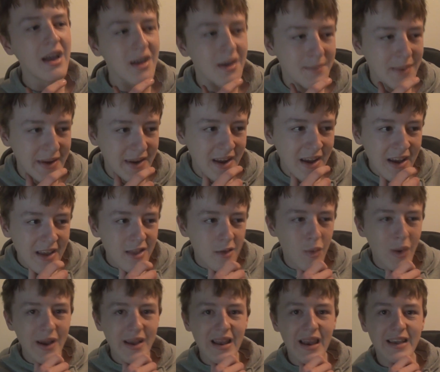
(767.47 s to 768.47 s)
I mean,
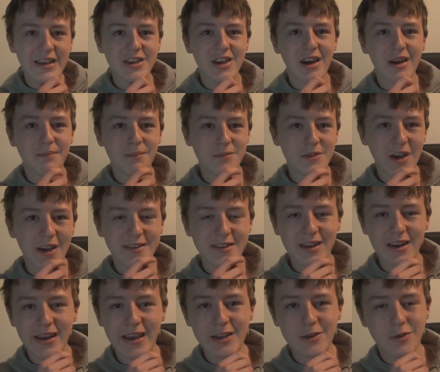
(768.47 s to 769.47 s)
the way like
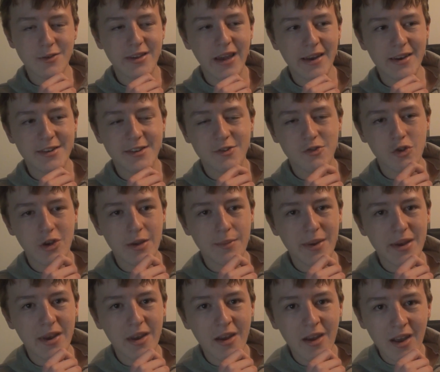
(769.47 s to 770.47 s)
Jessica Lange was kind of
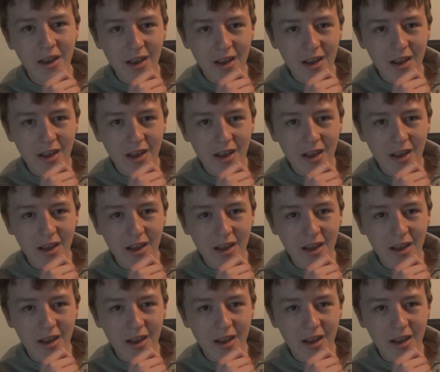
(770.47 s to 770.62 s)
screaming,